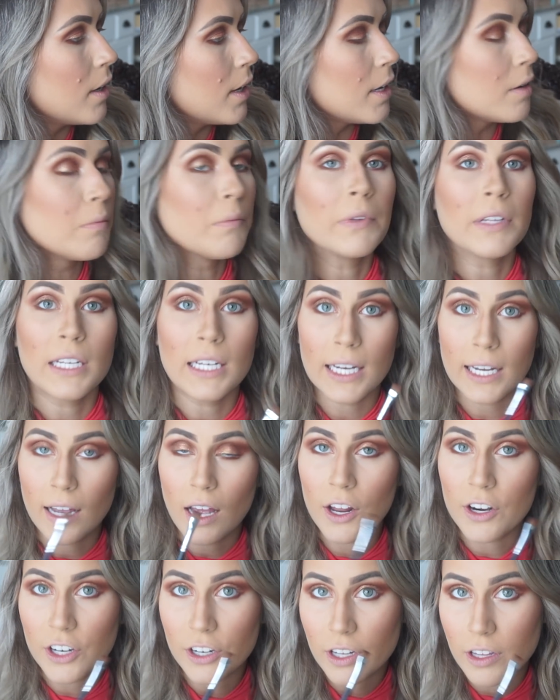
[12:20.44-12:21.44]
and blend it
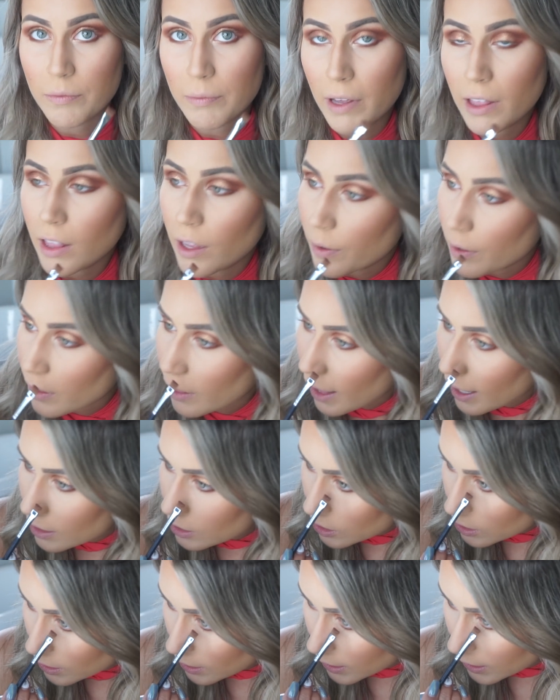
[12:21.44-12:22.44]
underneath my lower
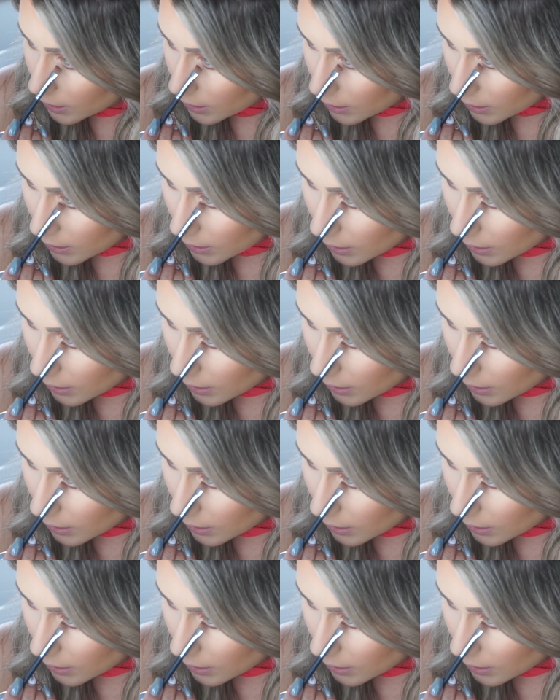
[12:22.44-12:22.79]
lash line.